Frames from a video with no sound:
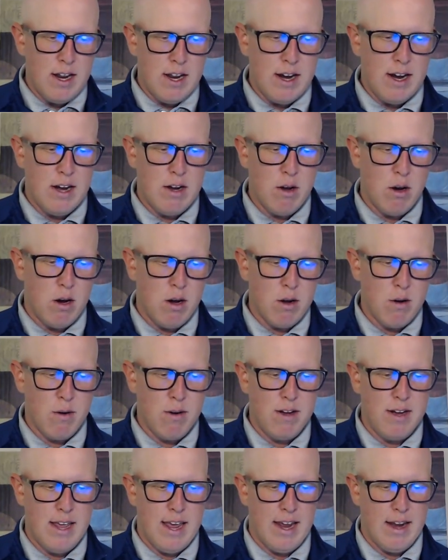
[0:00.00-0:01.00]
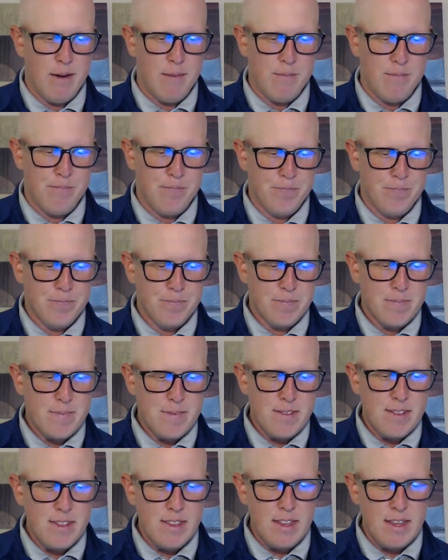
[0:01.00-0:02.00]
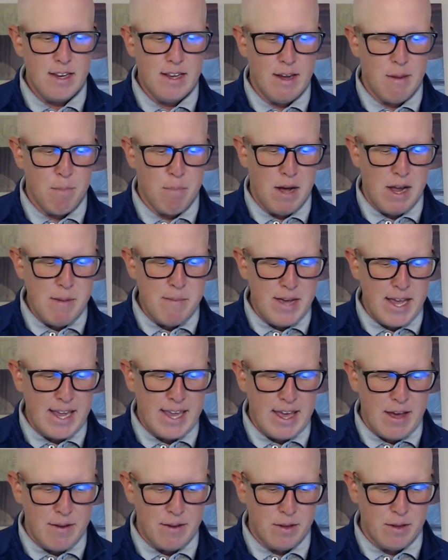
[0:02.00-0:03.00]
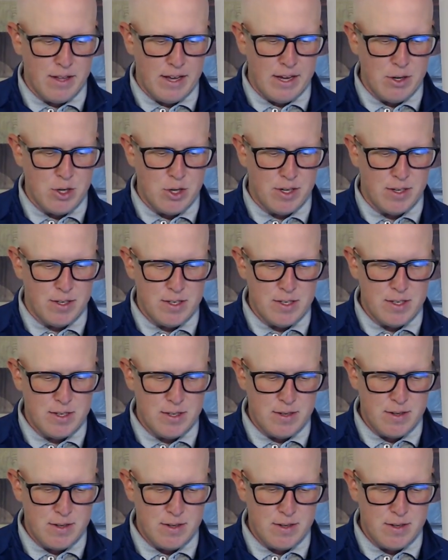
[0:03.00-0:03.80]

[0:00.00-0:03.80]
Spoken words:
and 108. And by my calculations,